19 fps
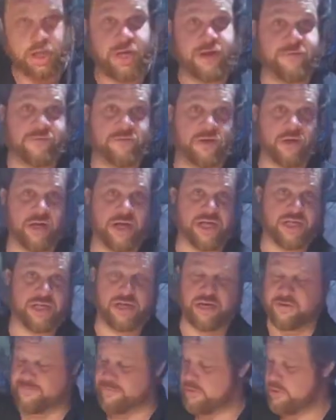if you like
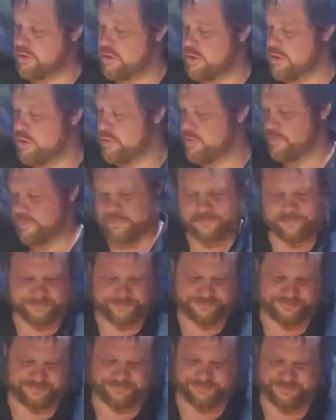sniffing glue.
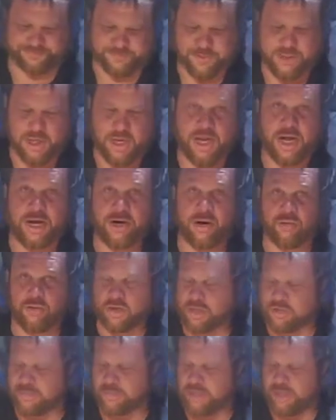I don't
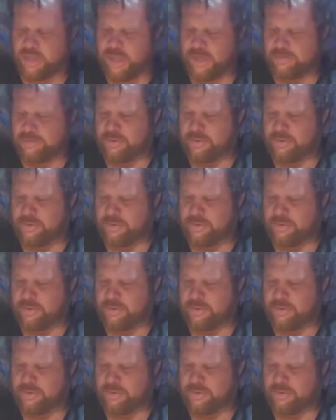recommend that.